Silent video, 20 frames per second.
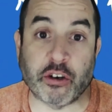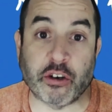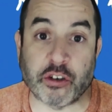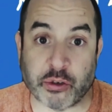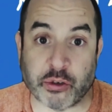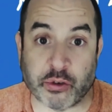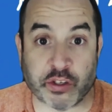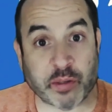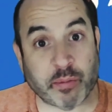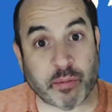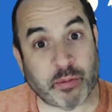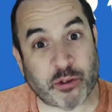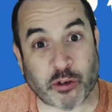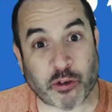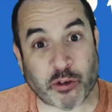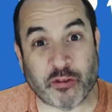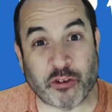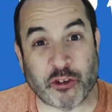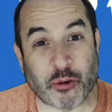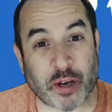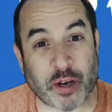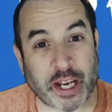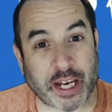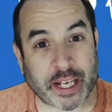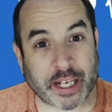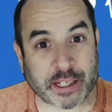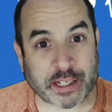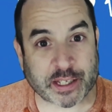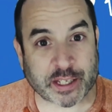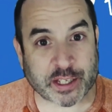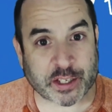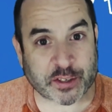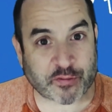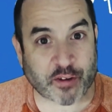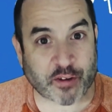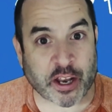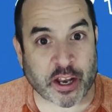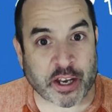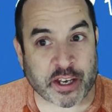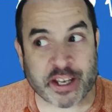Students have been sort of donating into this
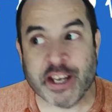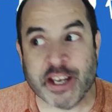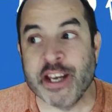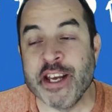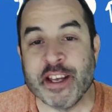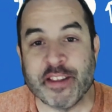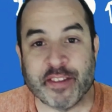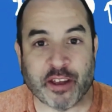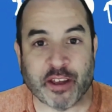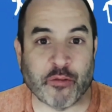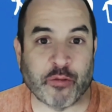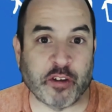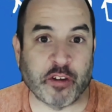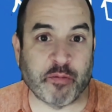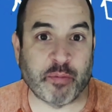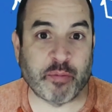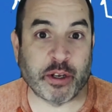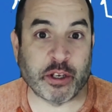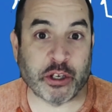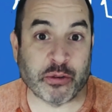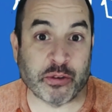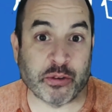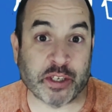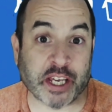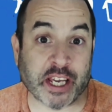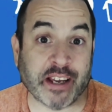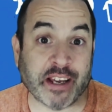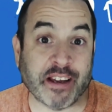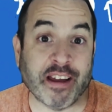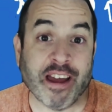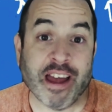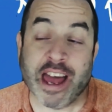fund that we've been using.